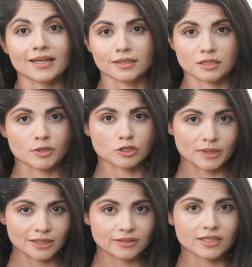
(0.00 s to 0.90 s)
endless
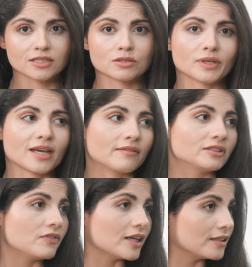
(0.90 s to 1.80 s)
possibilities. We have
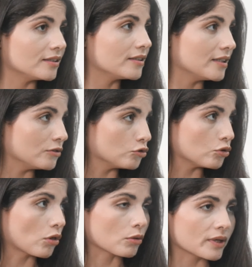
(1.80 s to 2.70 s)
divided it
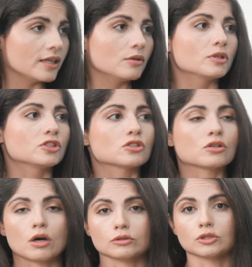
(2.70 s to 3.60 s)
into 3, which is
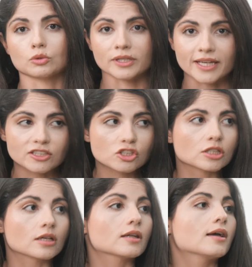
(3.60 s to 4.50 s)
content
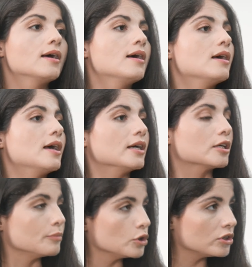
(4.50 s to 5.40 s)
creation,
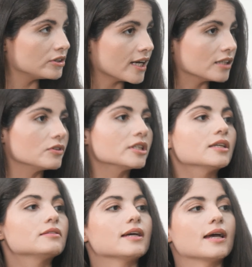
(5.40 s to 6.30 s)
community
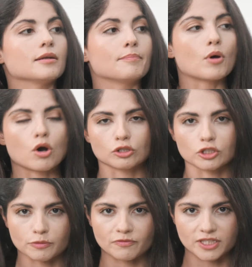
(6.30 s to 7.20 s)
advocate, and
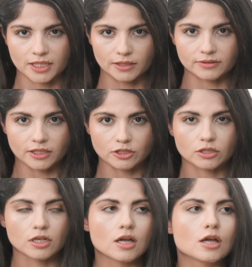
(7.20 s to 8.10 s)
partnership
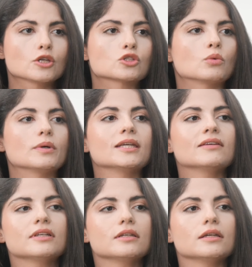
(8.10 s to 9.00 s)
facilitator. So
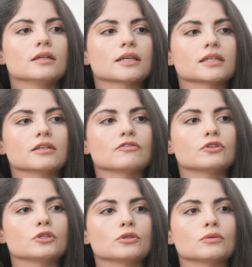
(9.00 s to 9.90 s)
even like
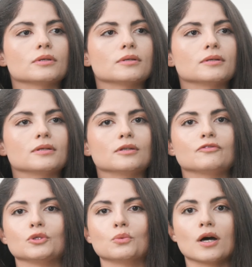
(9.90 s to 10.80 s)
if you're
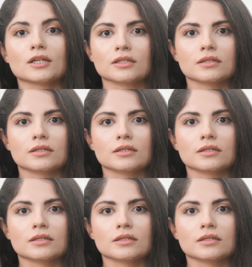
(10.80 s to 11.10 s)
more